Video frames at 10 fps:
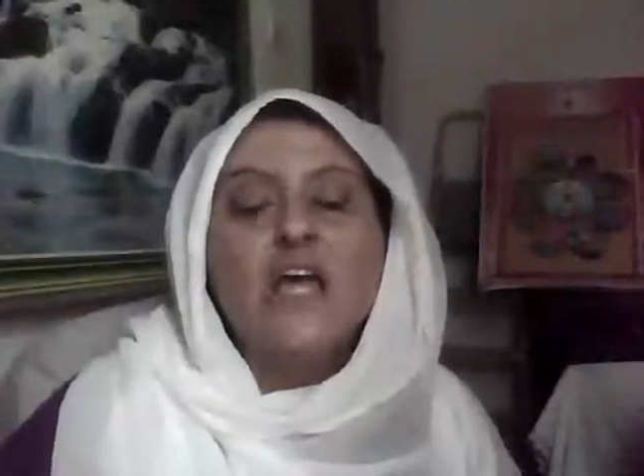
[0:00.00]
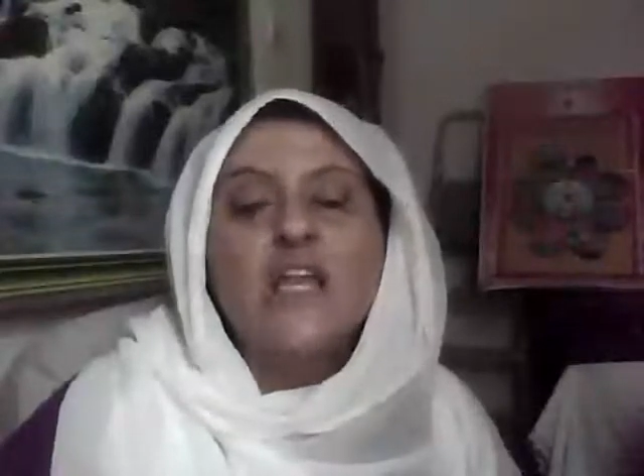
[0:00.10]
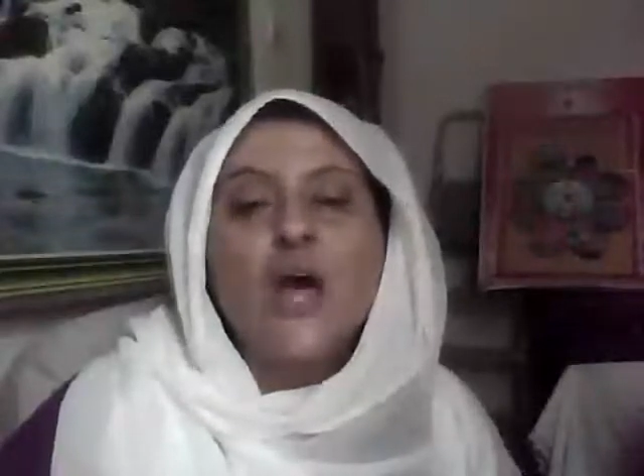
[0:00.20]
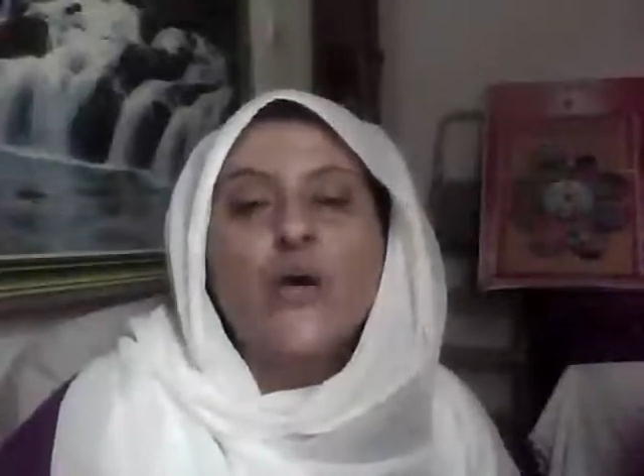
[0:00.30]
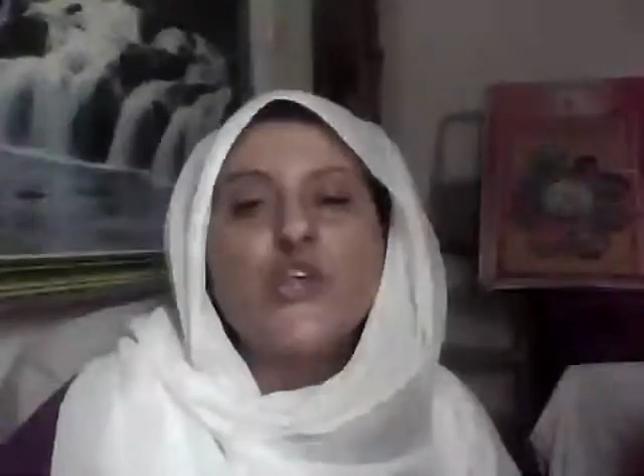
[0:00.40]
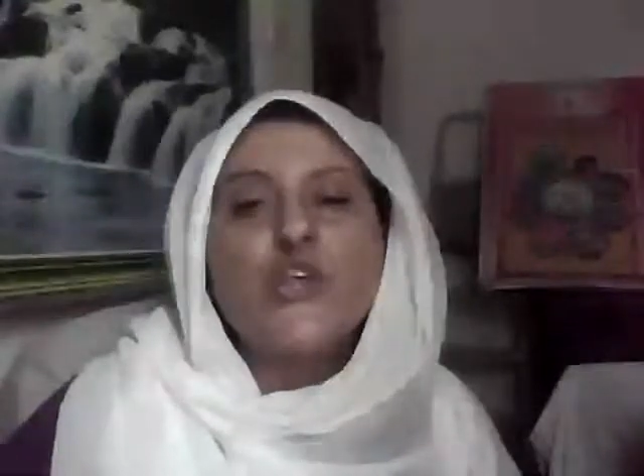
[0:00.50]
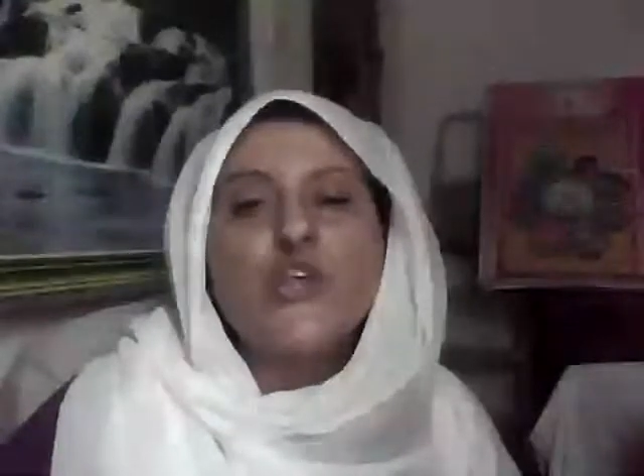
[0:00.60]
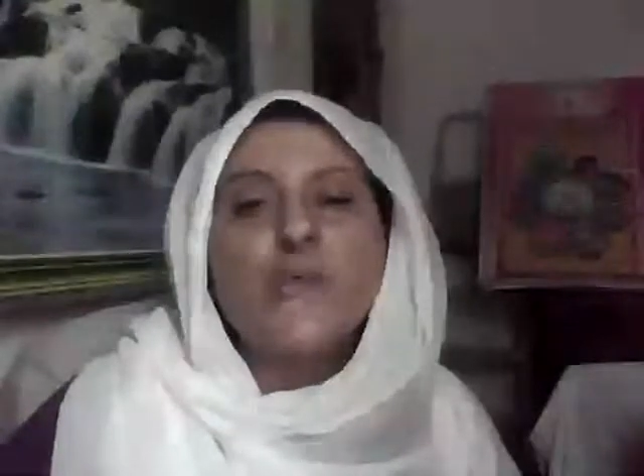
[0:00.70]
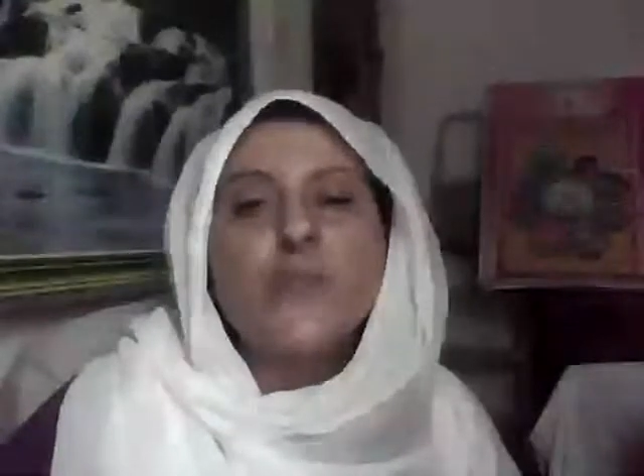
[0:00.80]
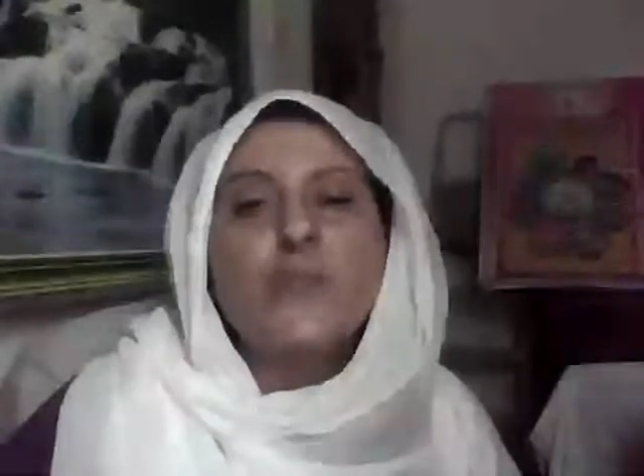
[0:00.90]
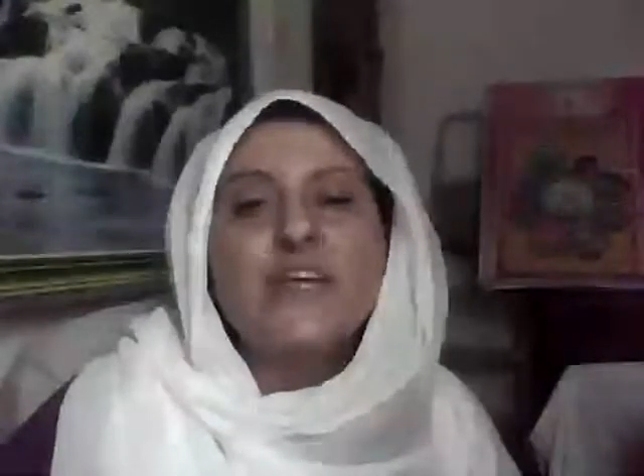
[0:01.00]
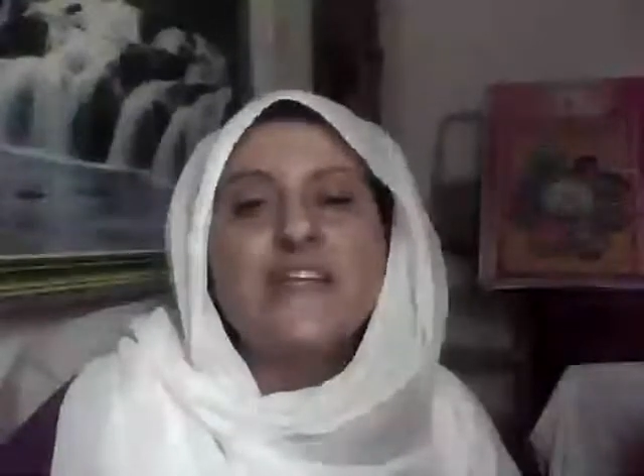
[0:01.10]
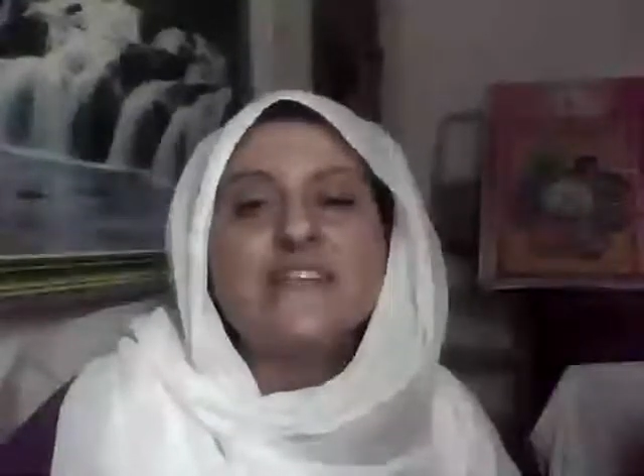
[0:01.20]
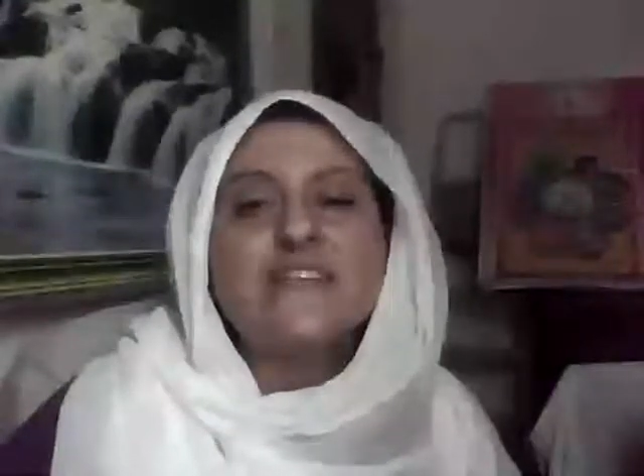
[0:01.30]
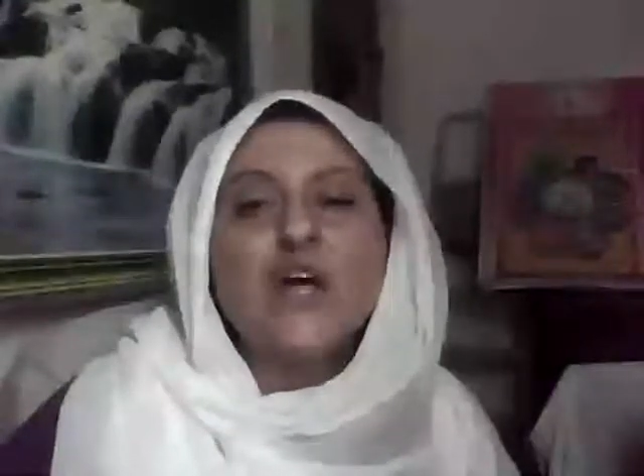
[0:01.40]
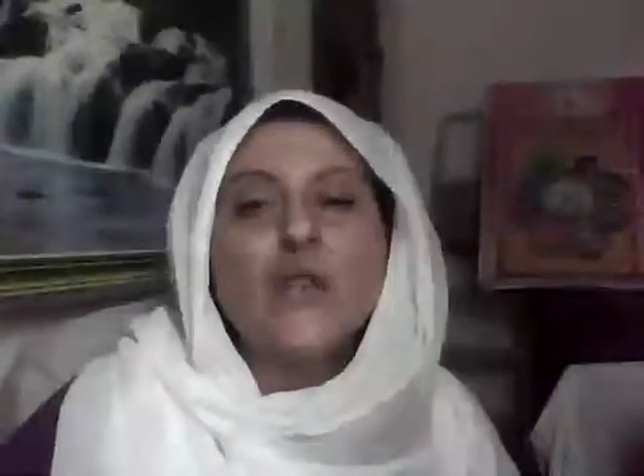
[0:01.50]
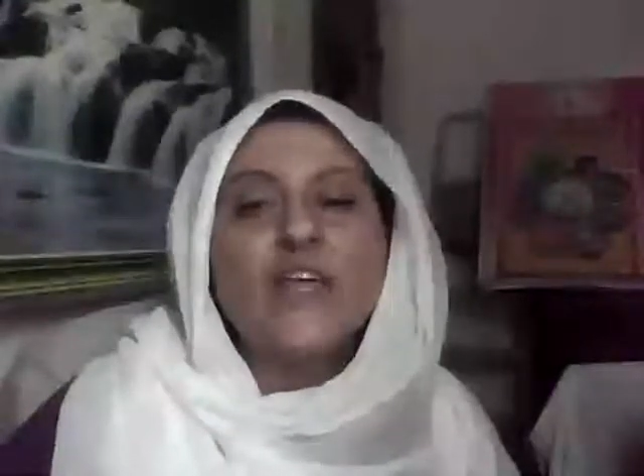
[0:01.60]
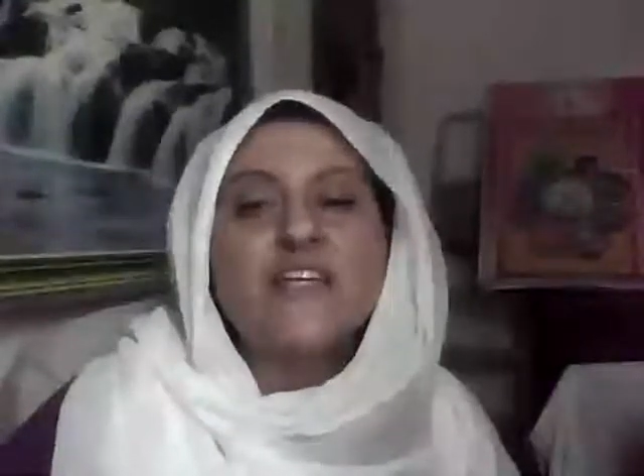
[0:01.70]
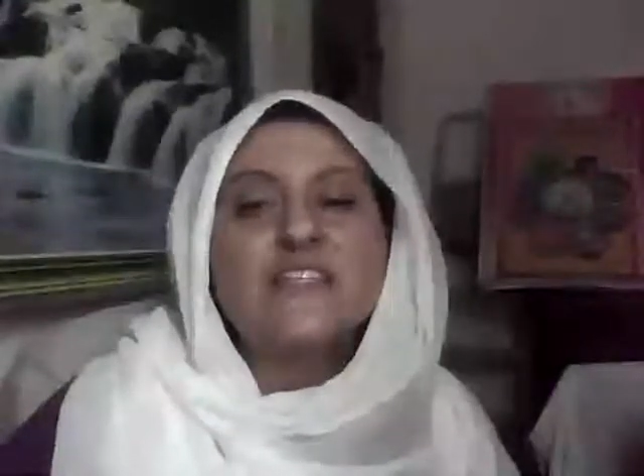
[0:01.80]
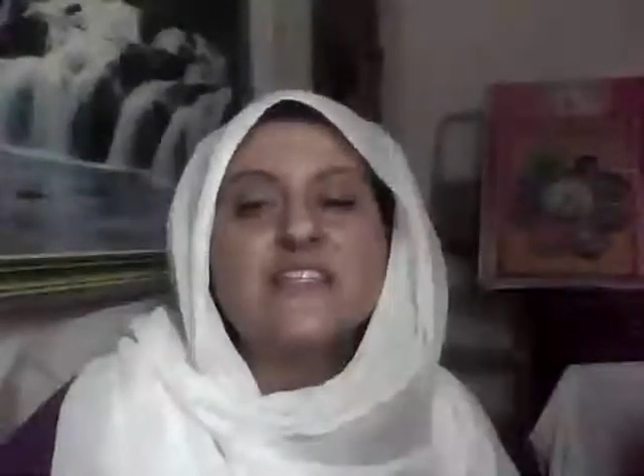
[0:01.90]
No human beings know
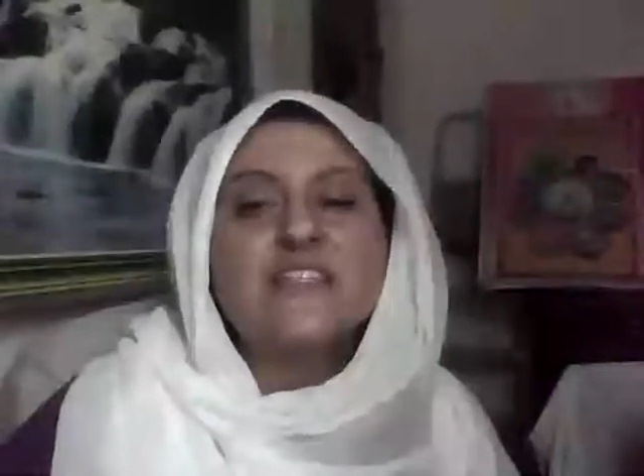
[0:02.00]
this.